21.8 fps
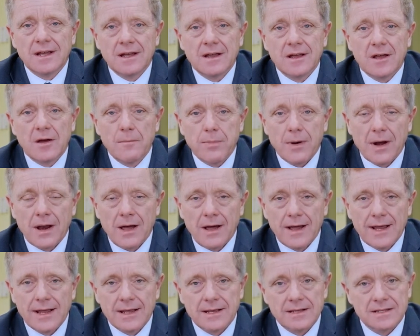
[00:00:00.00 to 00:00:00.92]

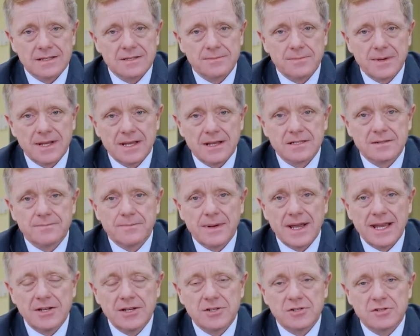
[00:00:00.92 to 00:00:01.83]
compliance because
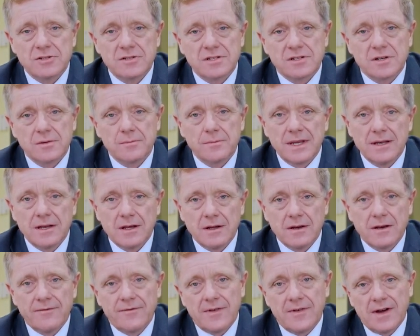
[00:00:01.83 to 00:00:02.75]
patients can be
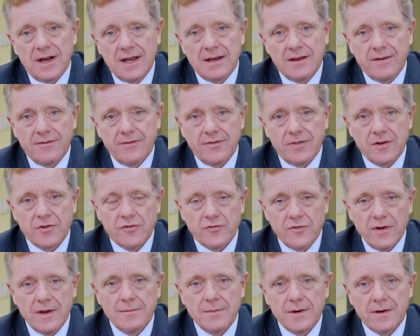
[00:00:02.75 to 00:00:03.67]
notified of the
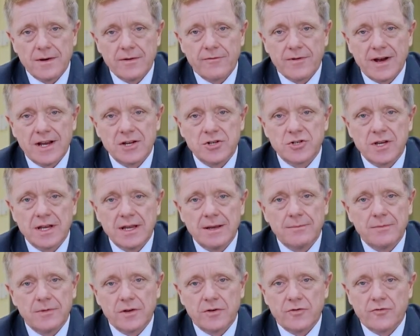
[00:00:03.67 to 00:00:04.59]
treatment regime,
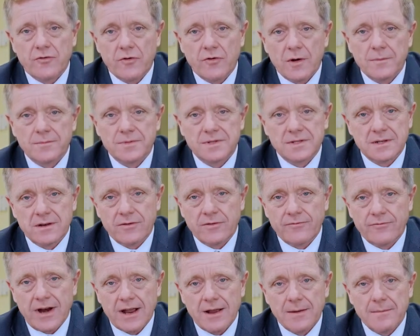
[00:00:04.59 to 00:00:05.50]
the drops that are
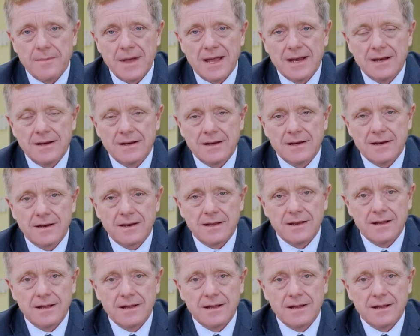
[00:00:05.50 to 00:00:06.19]
recommended.